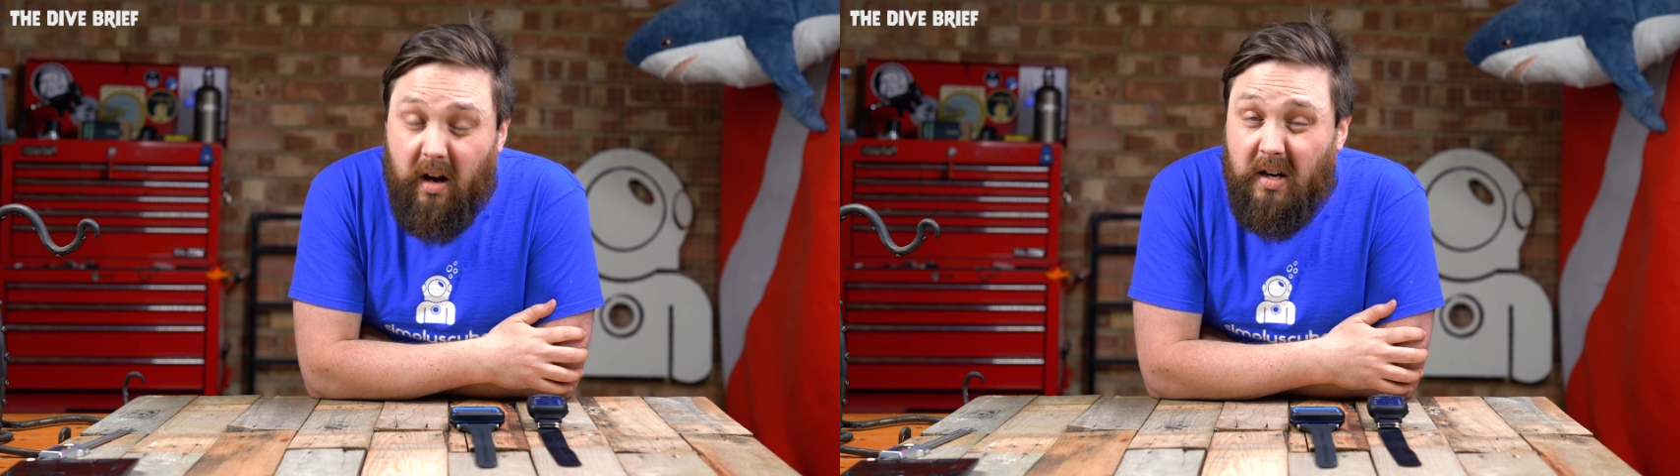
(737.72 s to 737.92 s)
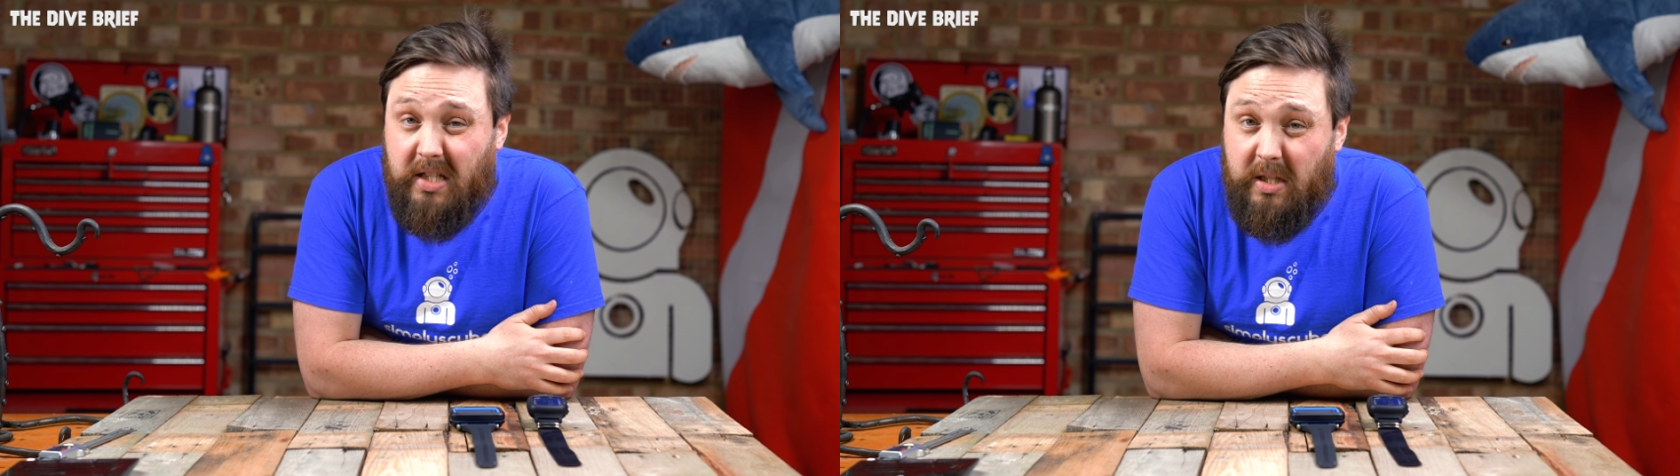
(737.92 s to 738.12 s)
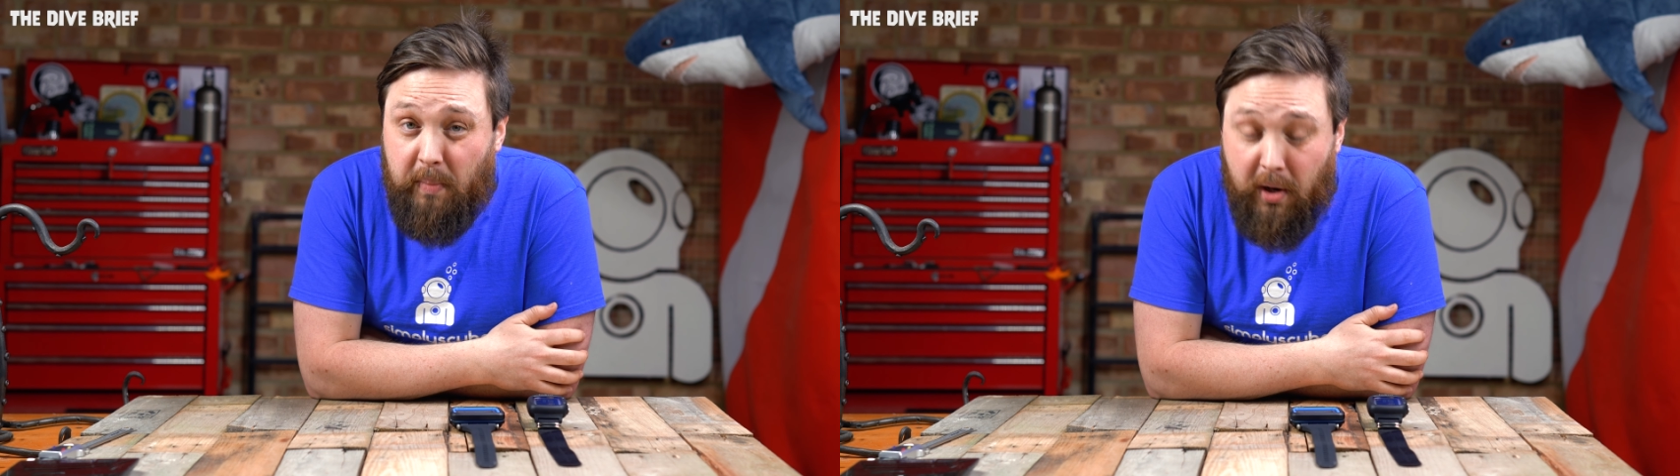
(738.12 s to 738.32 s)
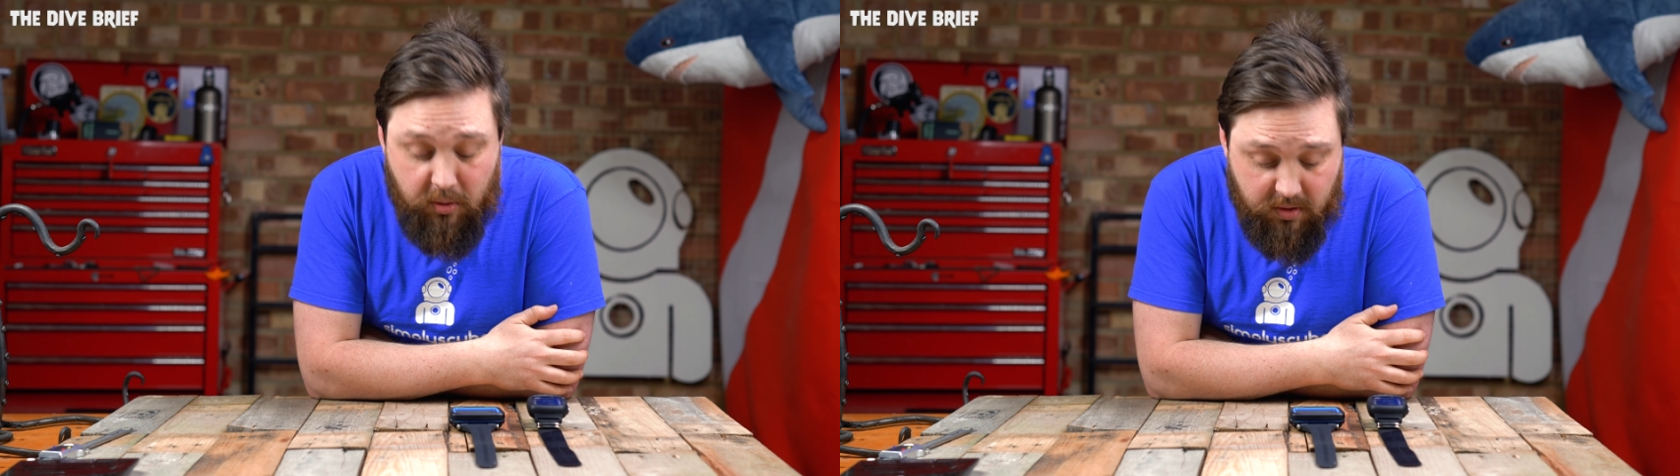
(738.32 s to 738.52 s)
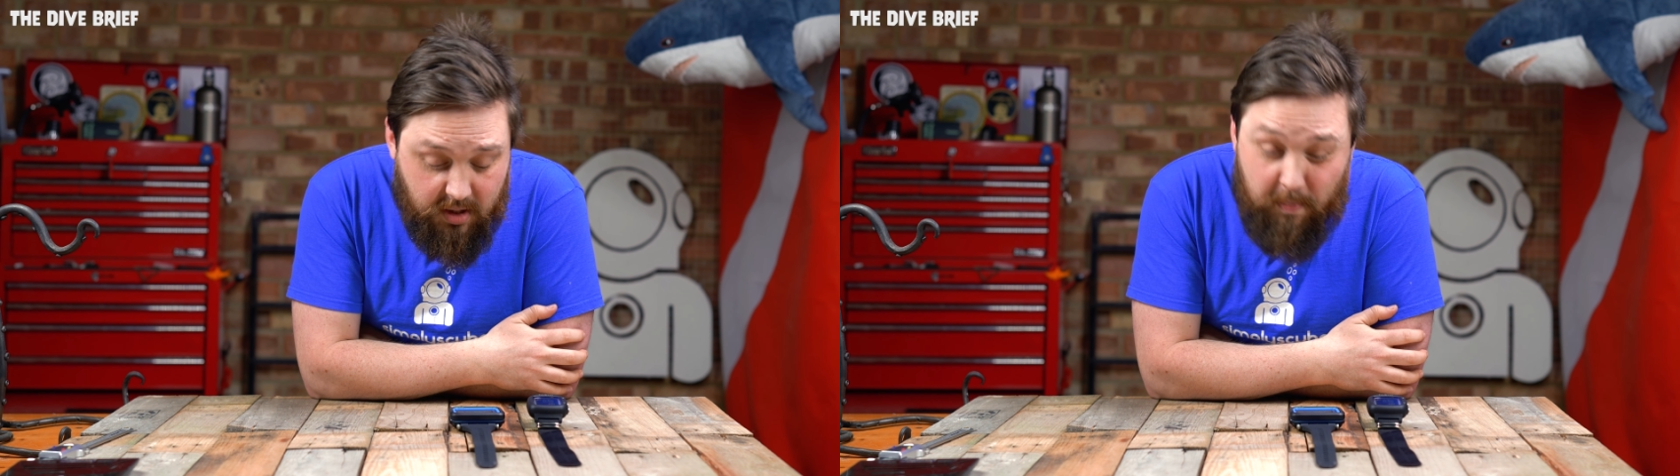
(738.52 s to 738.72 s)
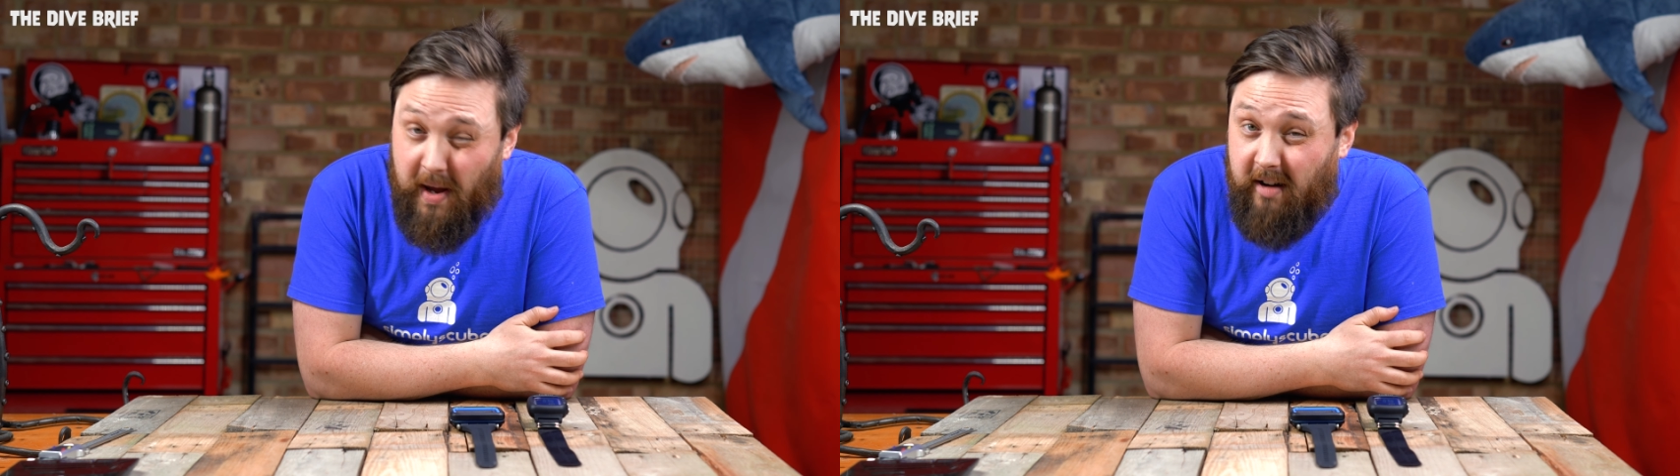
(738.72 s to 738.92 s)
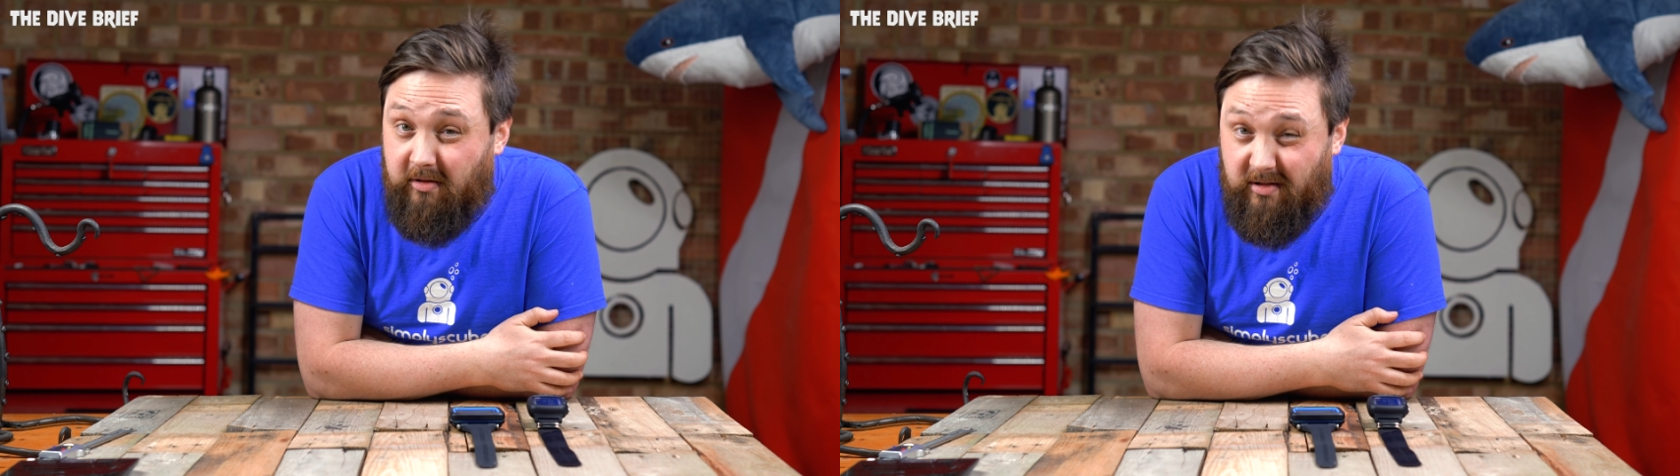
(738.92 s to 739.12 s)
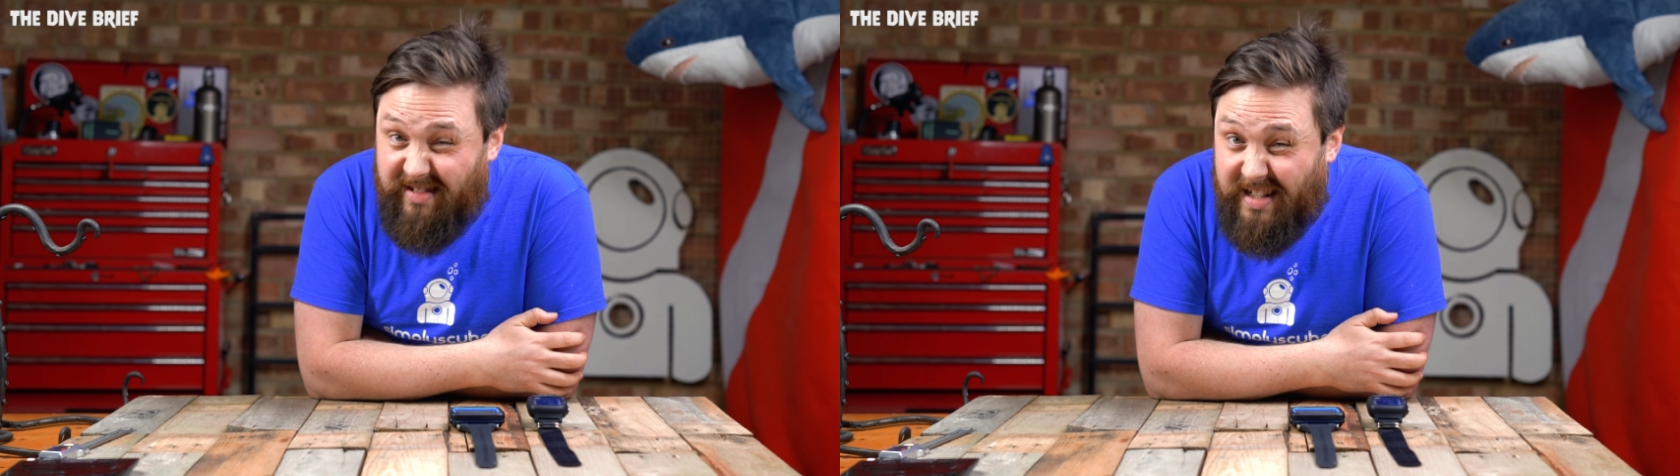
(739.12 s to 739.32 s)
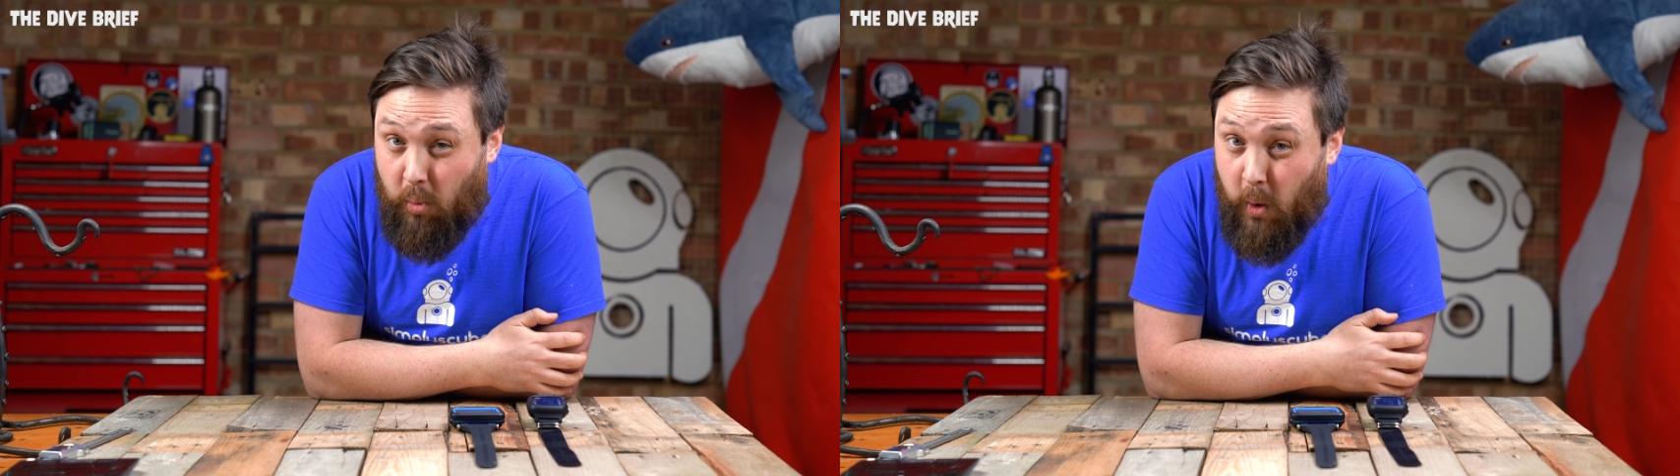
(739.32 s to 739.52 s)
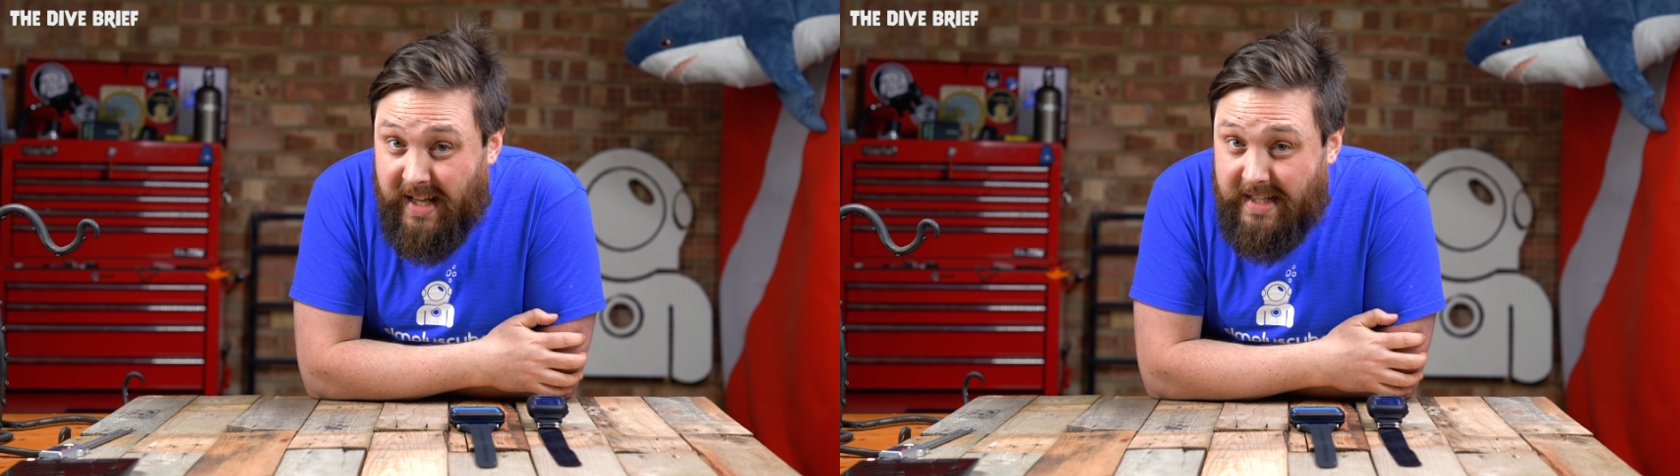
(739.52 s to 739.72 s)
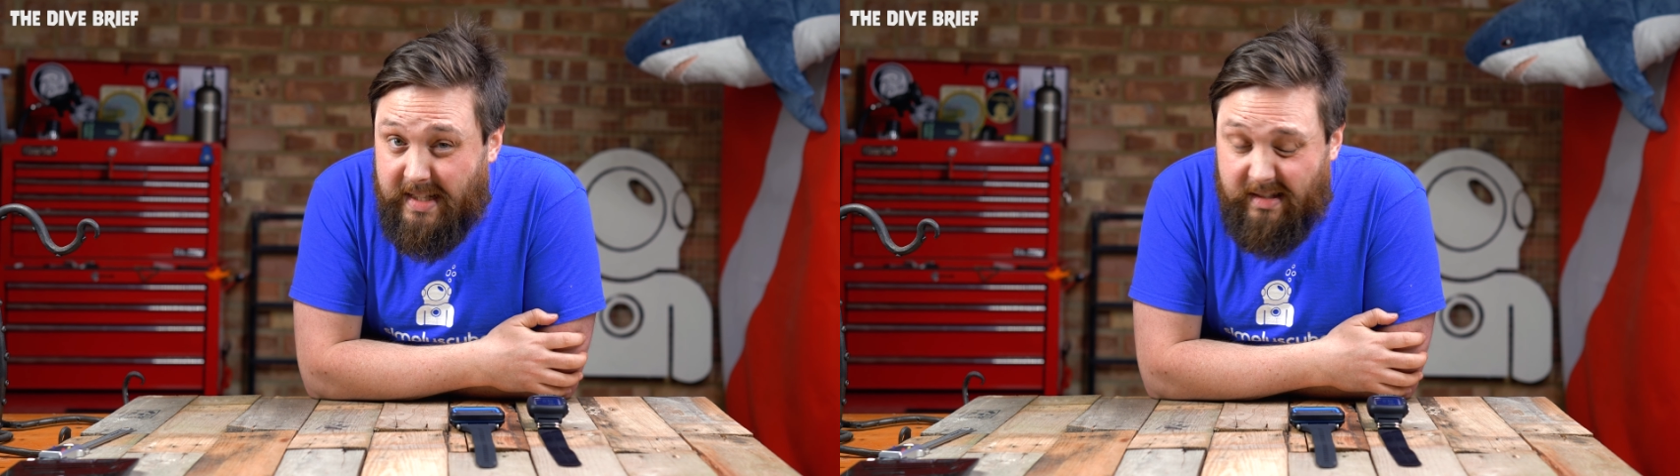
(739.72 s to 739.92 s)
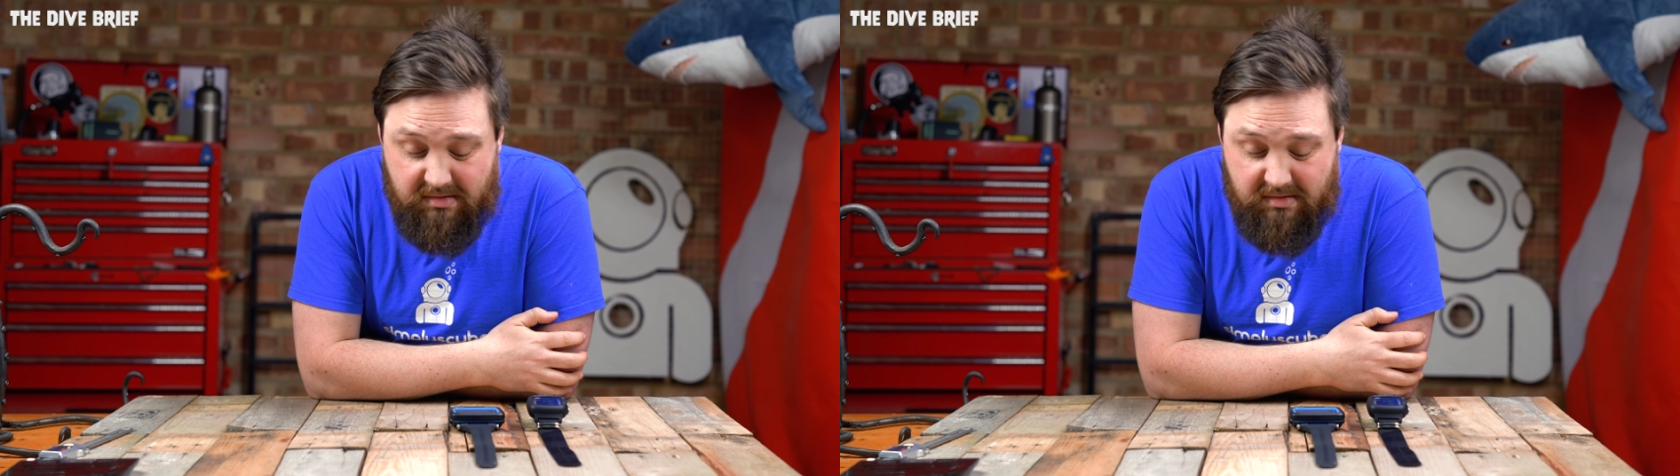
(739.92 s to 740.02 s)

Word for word: I suppose the Peregrine wins